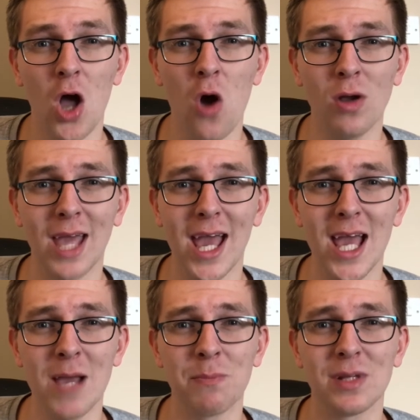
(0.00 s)

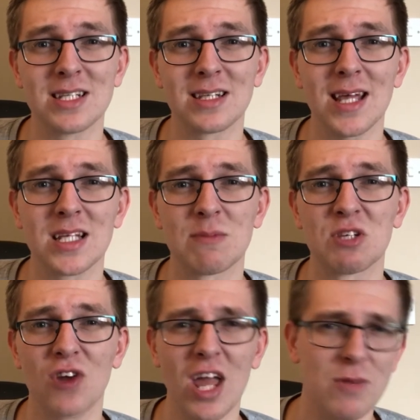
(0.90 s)
Okay, please like,
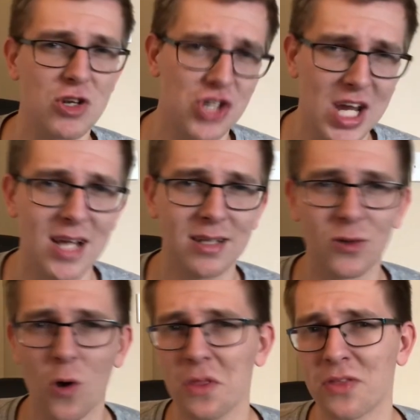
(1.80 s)
subscribe and share.
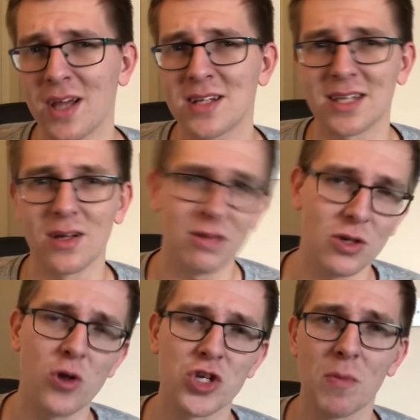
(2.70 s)
Do all the things that
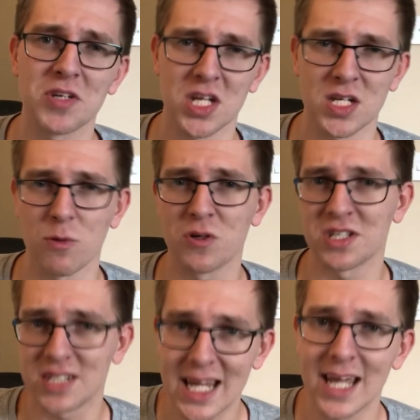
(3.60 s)
YouTubers are supposed
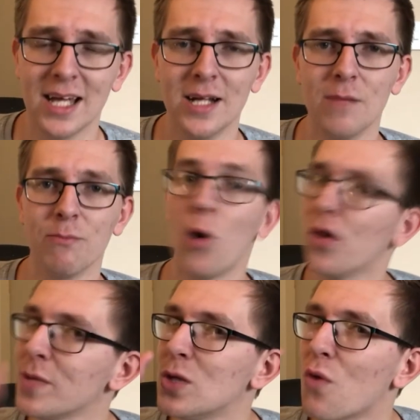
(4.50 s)
to say. Put on
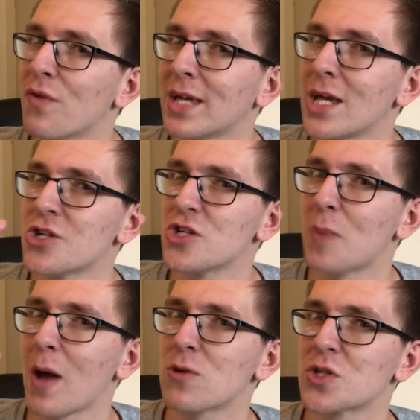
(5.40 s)
the wee notification
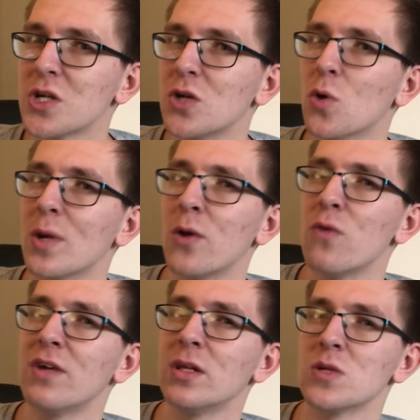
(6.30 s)
bell so you know when a
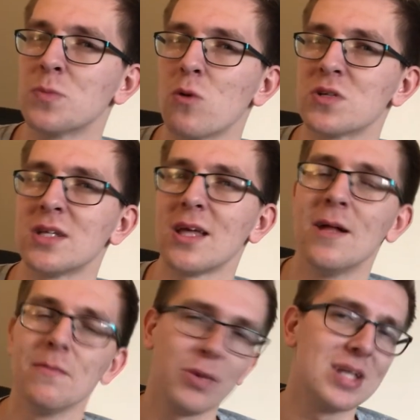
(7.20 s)
new video is posted.
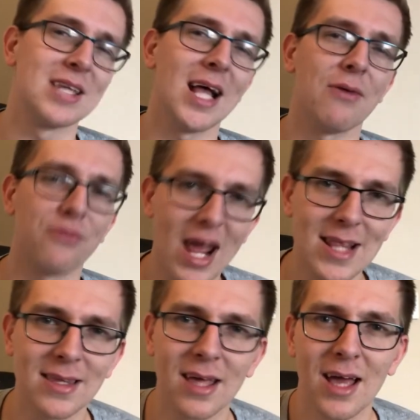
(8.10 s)
Please tell a
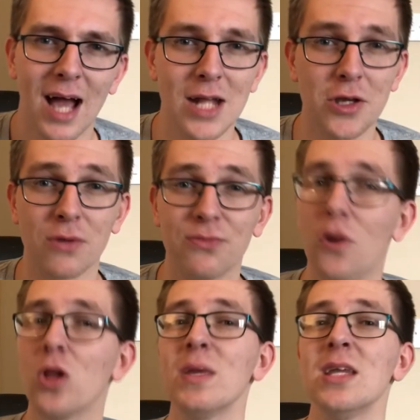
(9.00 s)
friend, and you can
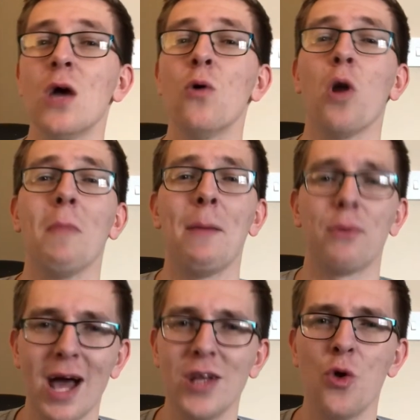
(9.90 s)
follow me now on my
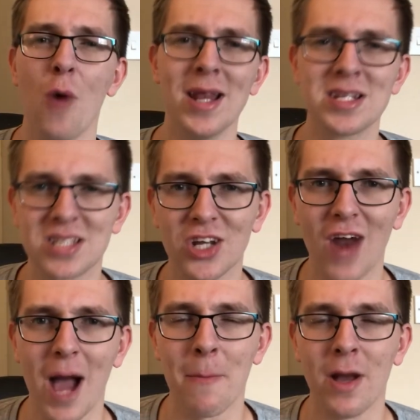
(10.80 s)
brand new
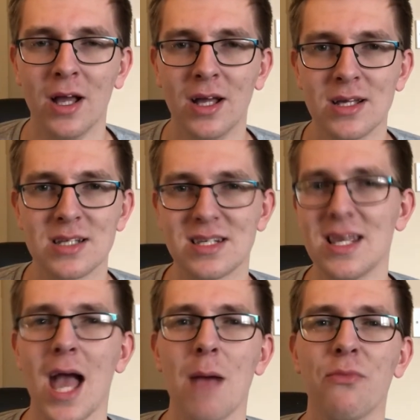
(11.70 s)
Instagram,
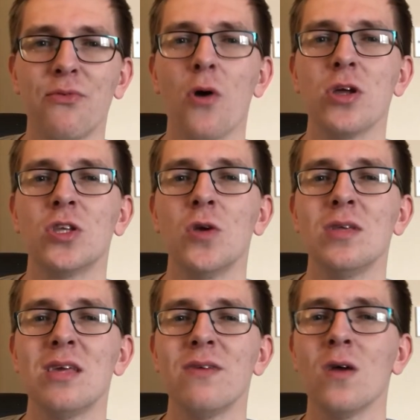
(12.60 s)

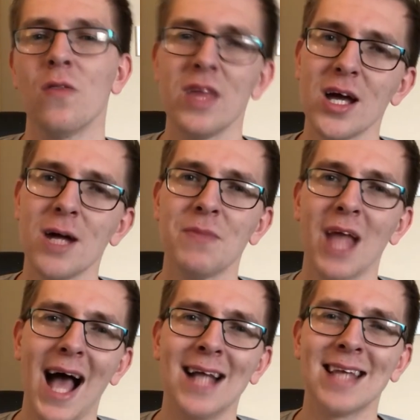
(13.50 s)
CM42TV on there,
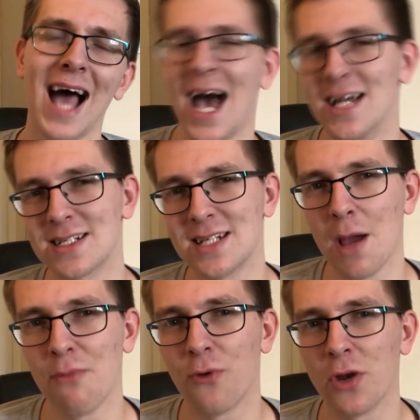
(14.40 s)
and at
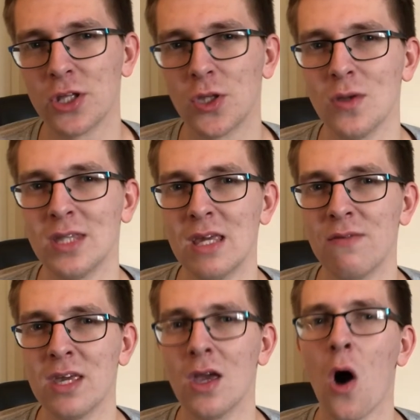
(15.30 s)

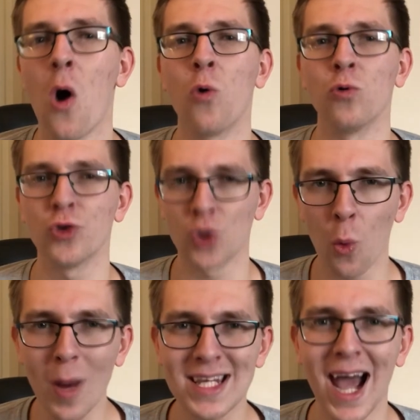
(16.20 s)
CM42TV on
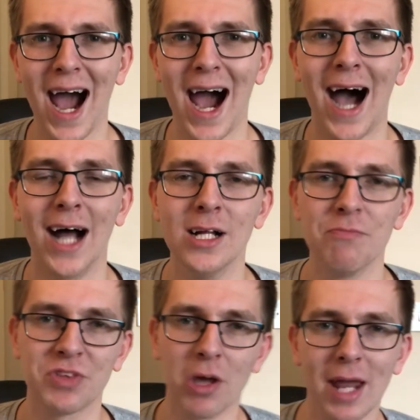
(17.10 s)
Twitter.
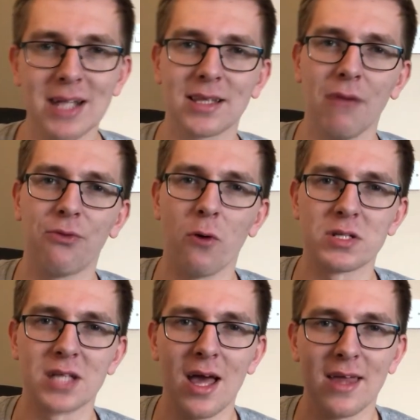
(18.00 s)
Until next time,
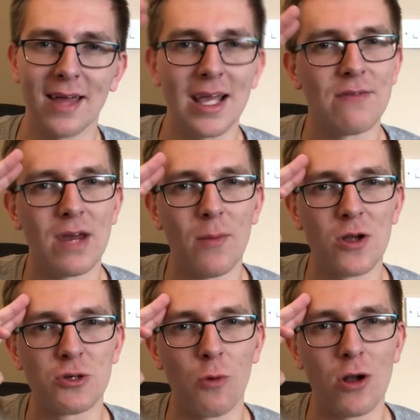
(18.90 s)
folks, thank you very
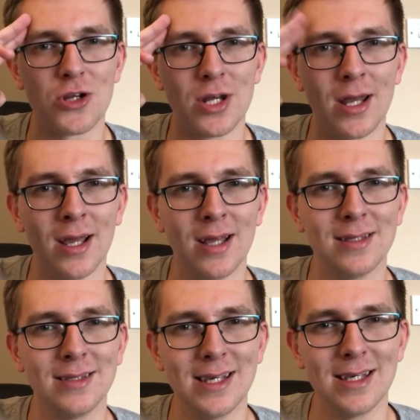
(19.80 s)
much for watching.
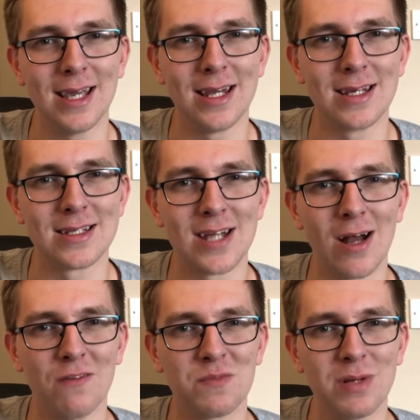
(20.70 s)
Take care of
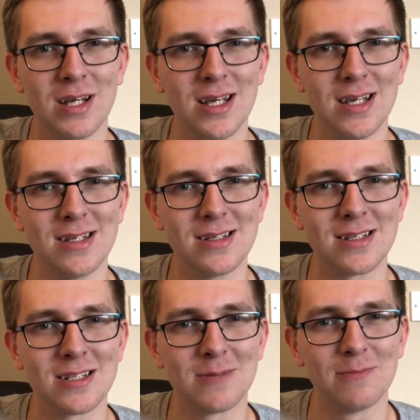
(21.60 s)
yourselves,
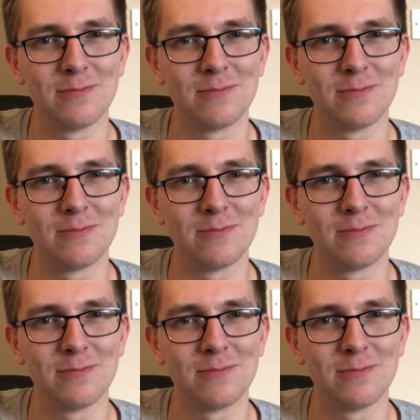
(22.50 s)
please.